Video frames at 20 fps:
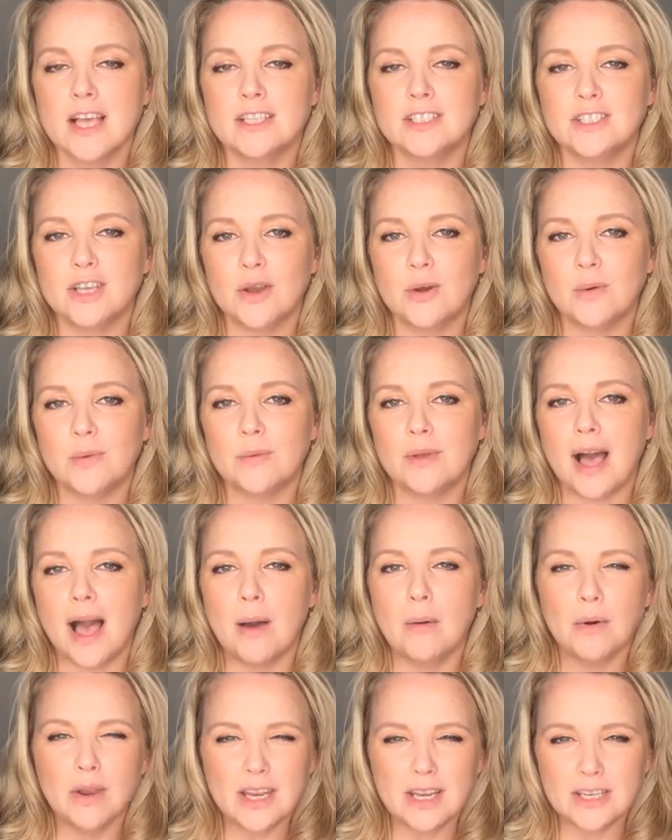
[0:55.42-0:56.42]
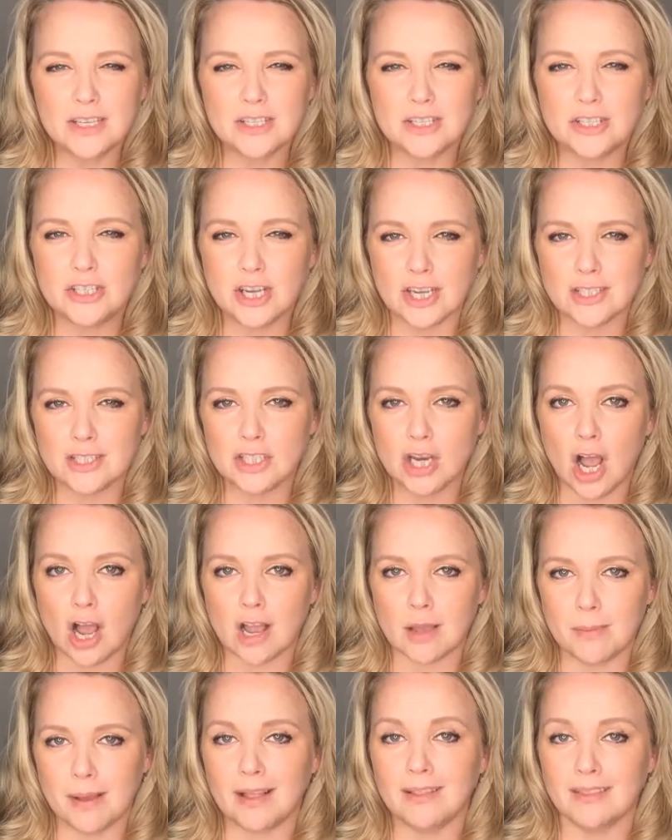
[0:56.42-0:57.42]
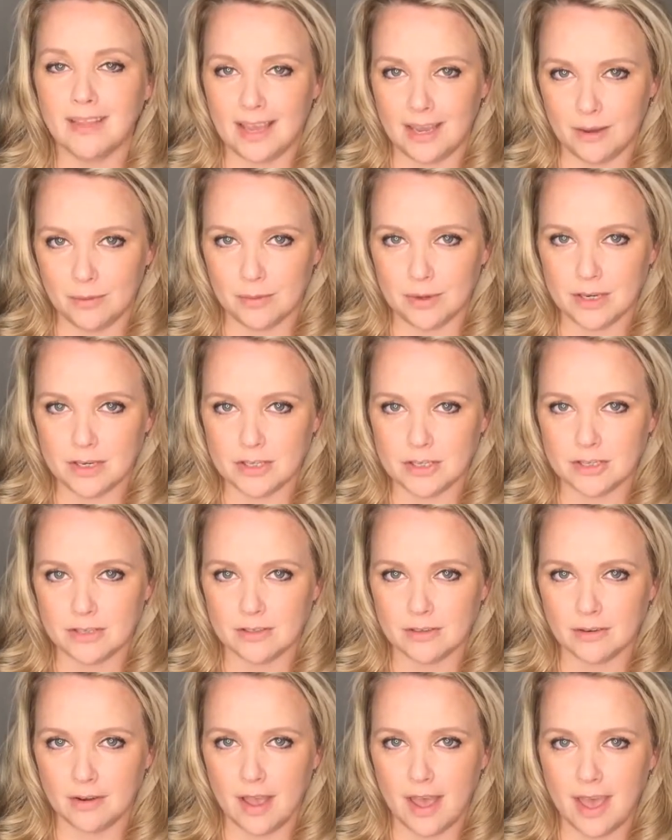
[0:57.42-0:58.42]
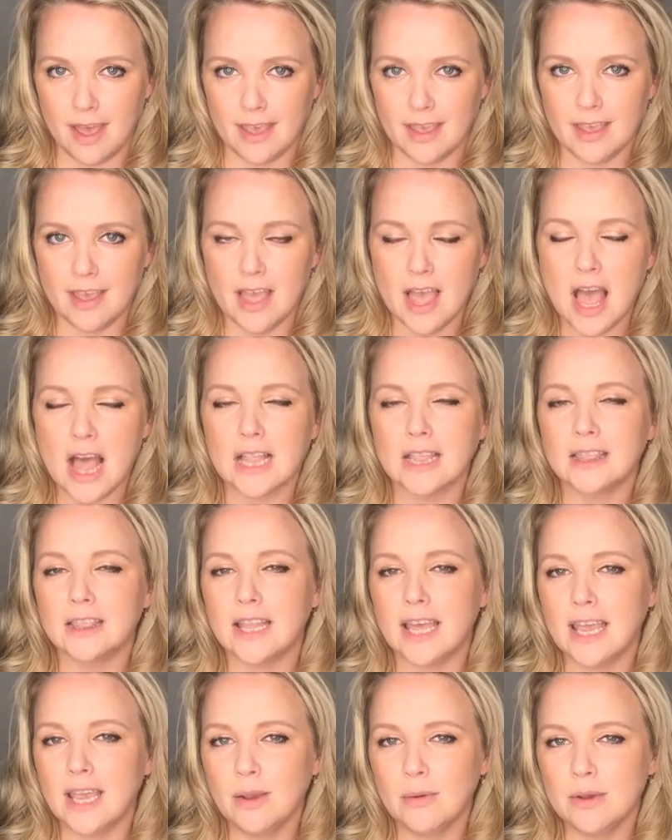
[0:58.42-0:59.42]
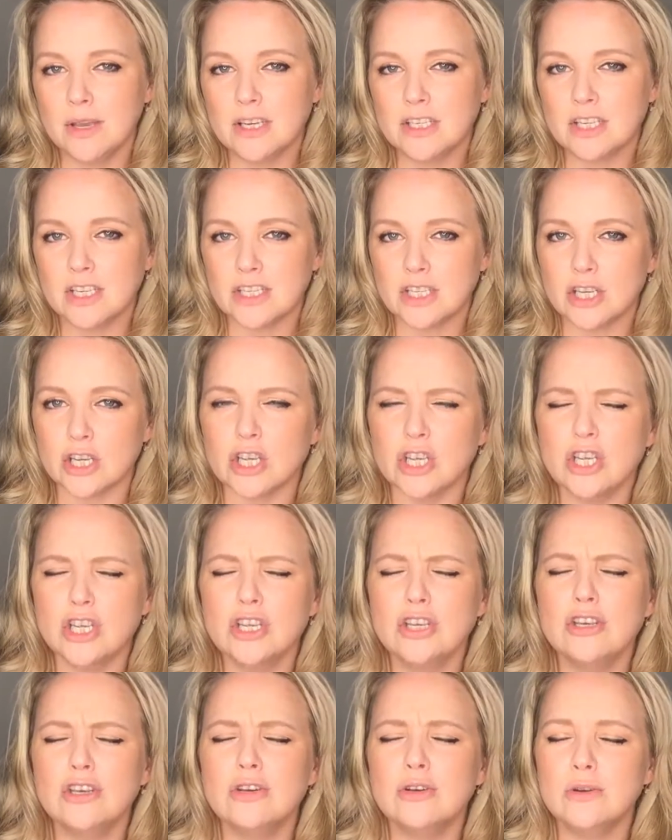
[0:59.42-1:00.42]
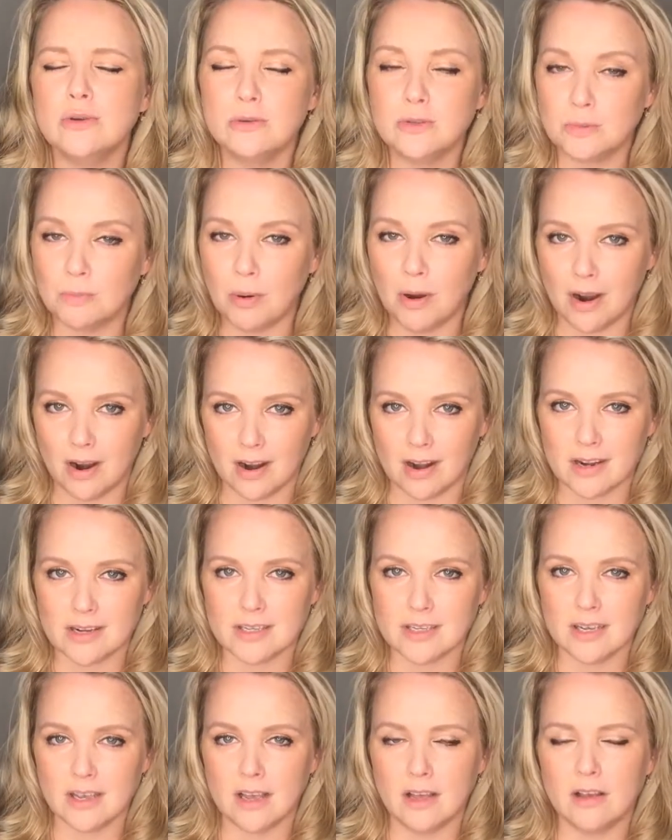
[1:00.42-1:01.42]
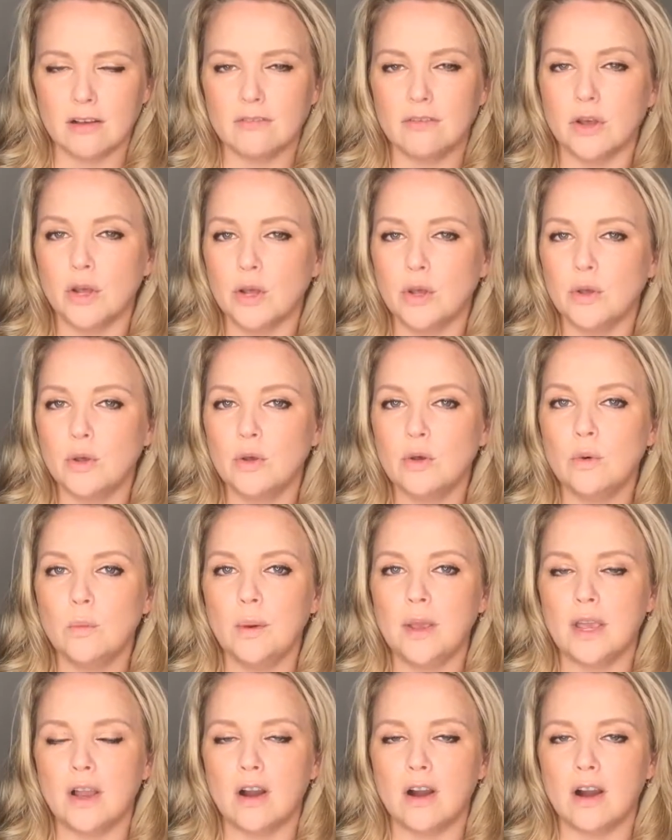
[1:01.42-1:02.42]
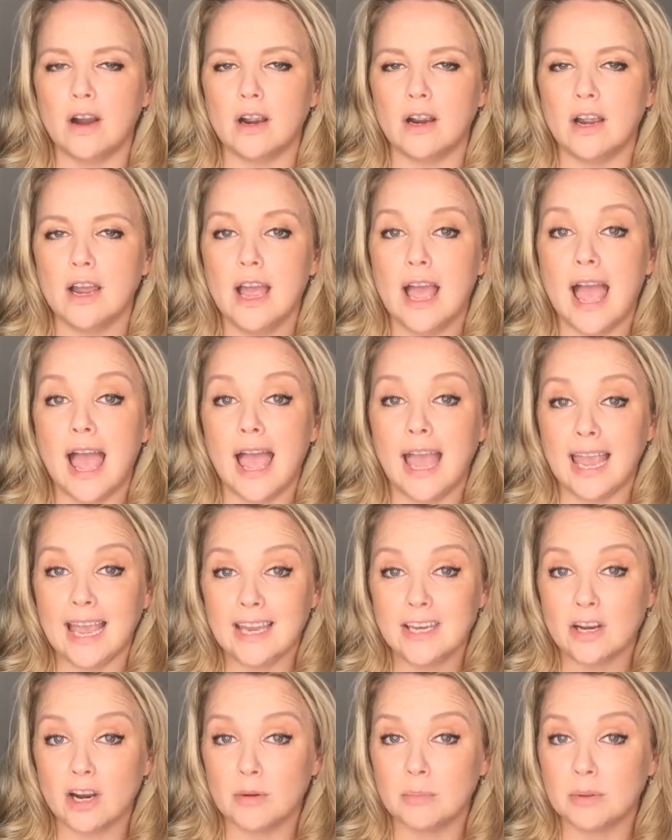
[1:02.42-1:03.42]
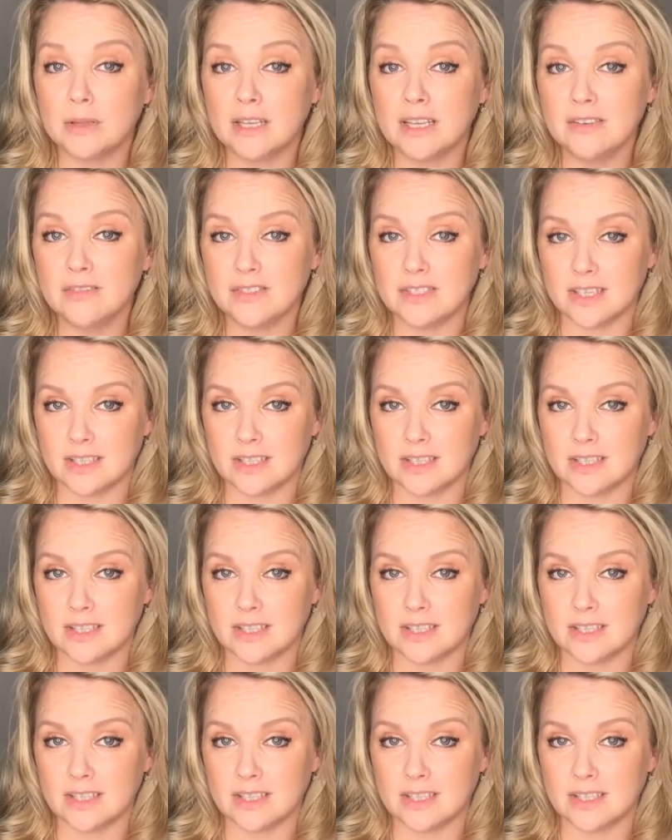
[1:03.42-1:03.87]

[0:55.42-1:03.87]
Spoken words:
So I want to just talk about language, okay? Language is a huge part of who we are and our belief